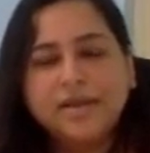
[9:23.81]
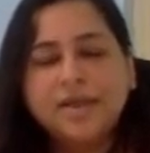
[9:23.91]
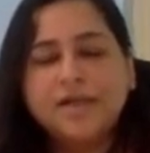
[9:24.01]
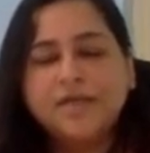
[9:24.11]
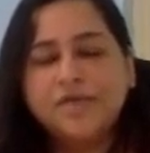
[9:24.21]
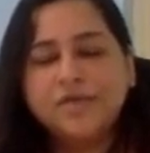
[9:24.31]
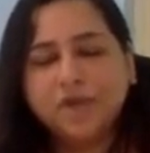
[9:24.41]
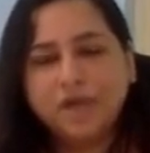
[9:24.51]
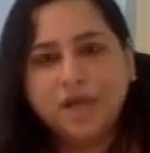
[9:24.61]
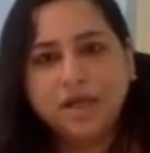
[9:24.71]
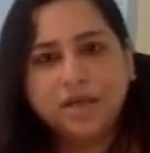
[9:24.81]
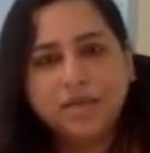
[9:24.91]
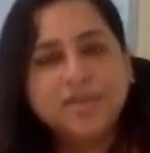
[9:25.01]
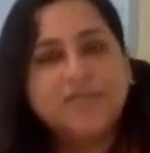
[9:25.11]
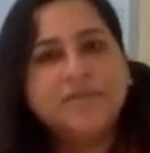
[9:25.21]
After all,
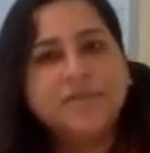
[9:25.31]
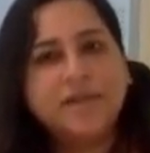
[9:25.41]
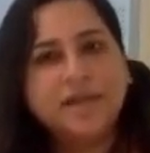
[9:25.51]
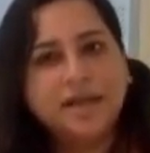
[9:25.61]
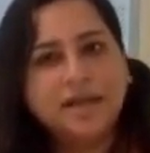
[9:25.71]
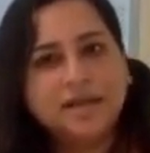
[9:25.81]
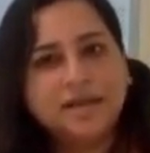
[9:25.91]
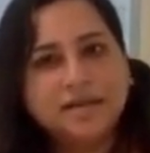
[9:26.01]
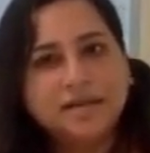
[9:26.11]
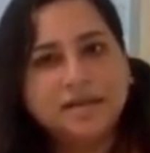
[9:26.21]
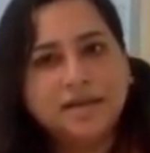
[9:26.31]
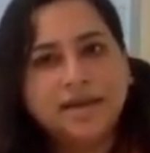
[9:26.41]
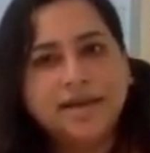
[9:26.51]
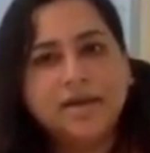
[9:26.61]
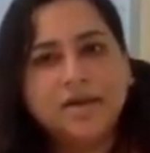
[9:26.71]
with Ifat Khala,
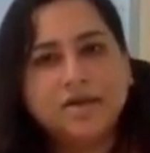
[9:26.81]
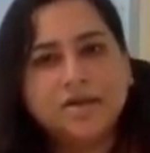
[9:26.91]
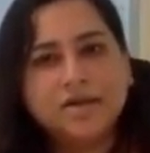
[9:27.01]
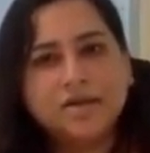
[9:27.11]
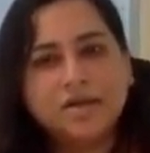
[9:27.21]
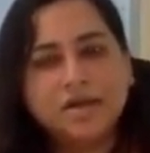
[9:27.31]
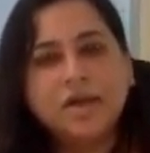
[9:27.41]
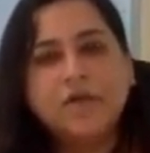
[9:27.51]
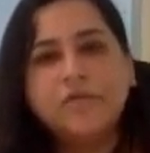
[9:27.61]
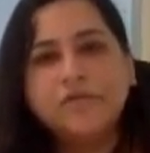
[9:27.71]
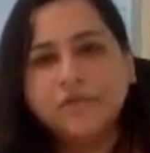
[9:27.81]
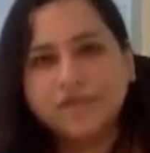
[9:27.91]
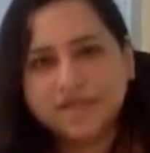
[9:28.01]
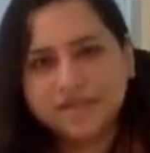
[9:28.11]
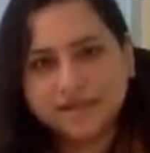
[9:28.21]
I got
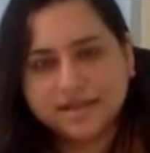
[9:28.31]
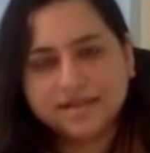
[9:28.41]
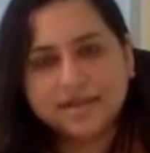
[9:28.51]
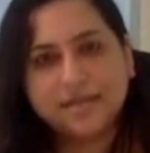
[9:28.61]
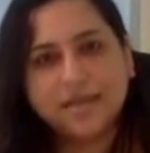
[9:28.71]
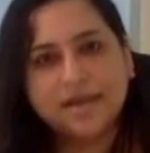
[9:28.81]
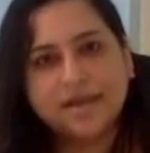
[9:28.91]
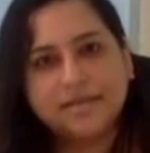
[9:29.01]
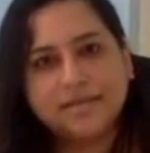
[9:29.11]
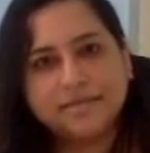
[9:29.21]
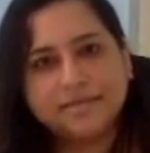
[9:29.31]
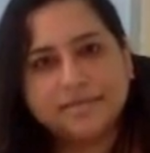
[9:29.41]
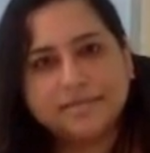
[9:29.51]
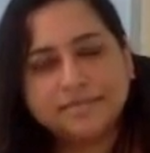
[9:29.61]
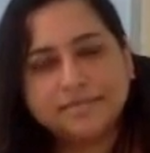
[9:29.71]
46th time lucky.
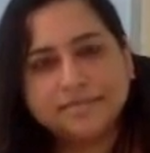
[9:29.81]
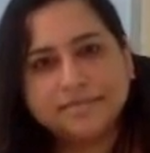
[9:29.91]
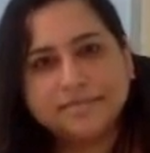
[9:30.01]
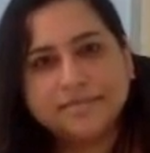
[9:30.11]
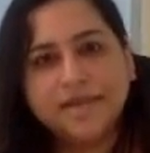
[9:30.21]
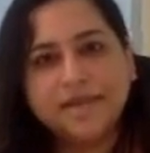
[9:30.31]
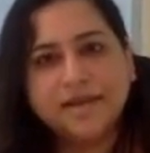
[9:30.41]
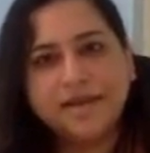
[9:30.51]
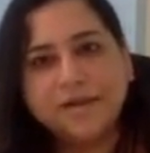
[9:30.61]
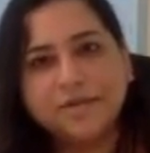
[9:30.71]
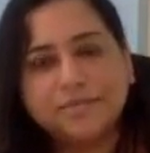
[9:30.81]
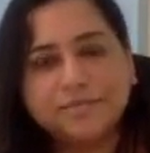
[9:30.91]
Thank you.